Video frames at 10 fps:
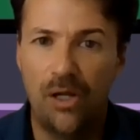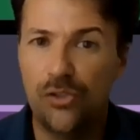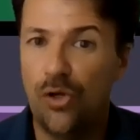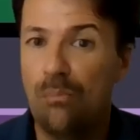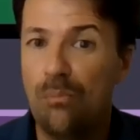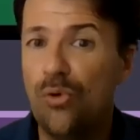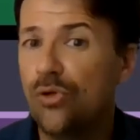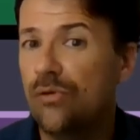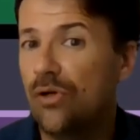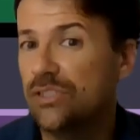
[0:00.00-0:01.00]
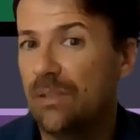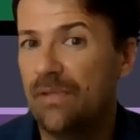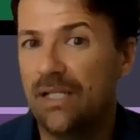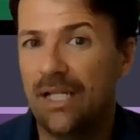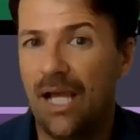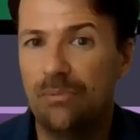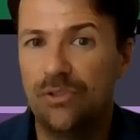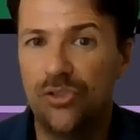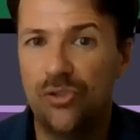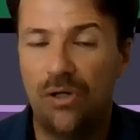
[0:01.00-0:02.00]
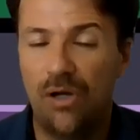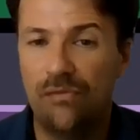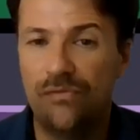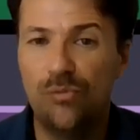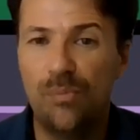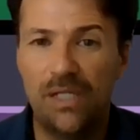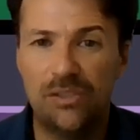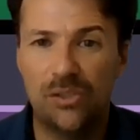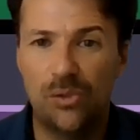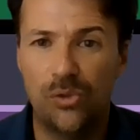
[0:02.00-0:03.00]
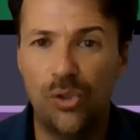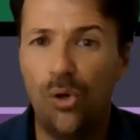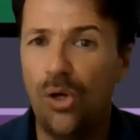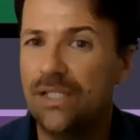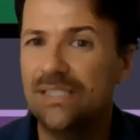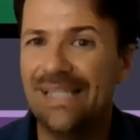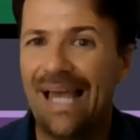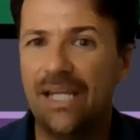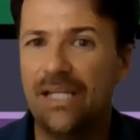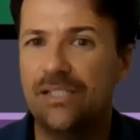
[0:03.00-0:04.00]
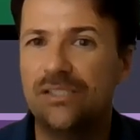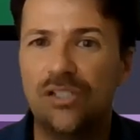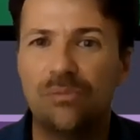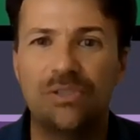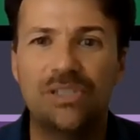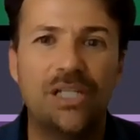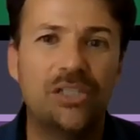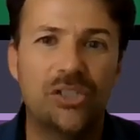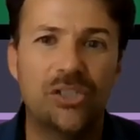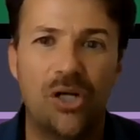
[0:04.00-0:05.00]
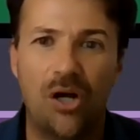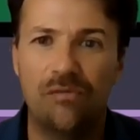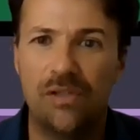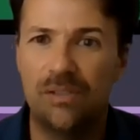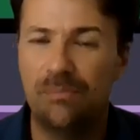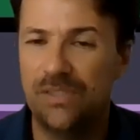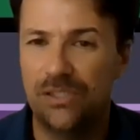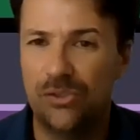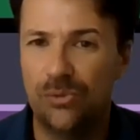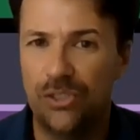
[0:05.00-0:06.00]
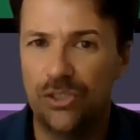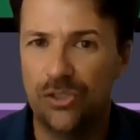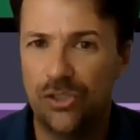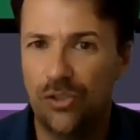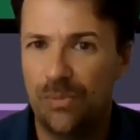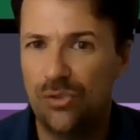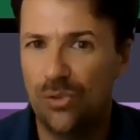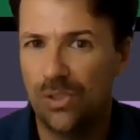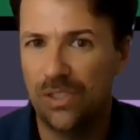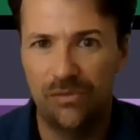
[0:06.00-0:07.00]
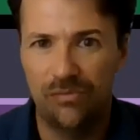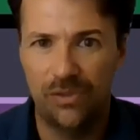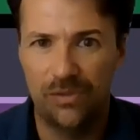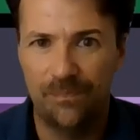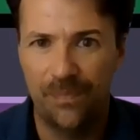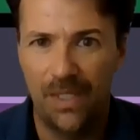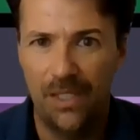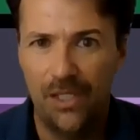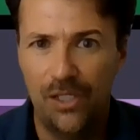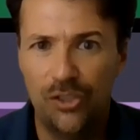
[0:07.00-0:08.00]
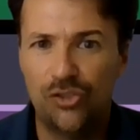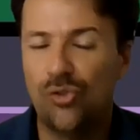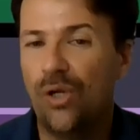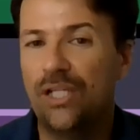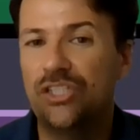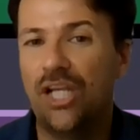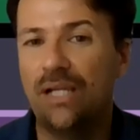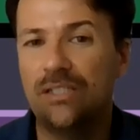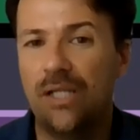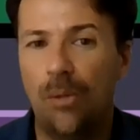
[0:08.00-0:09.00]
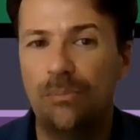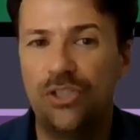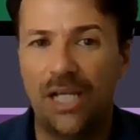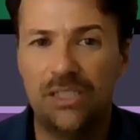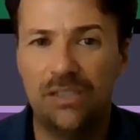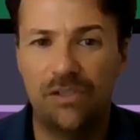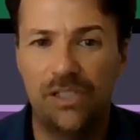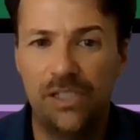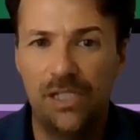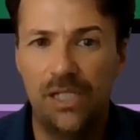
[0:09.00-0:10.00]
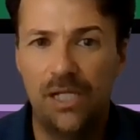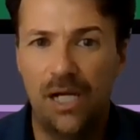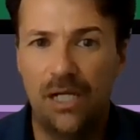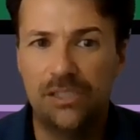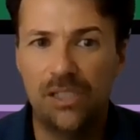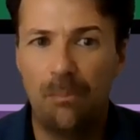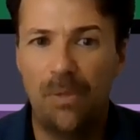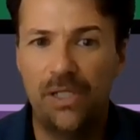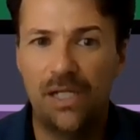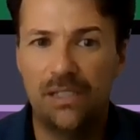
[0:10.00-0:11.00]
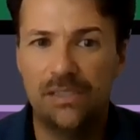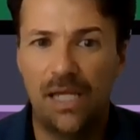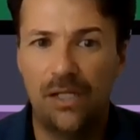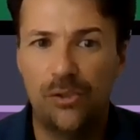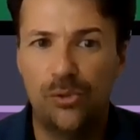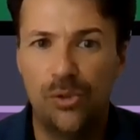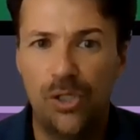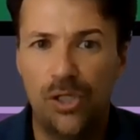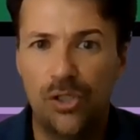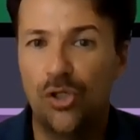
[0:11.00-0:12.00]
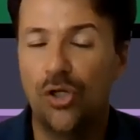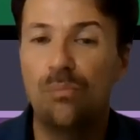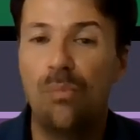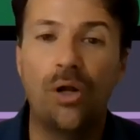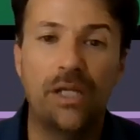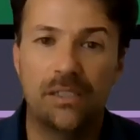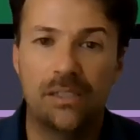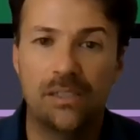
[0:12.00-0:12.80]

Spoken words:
your mood or something that happened to you a few minutes ago, your entire interpretation of the situation could be totally different. So objectively, somebody can tell you, good morning,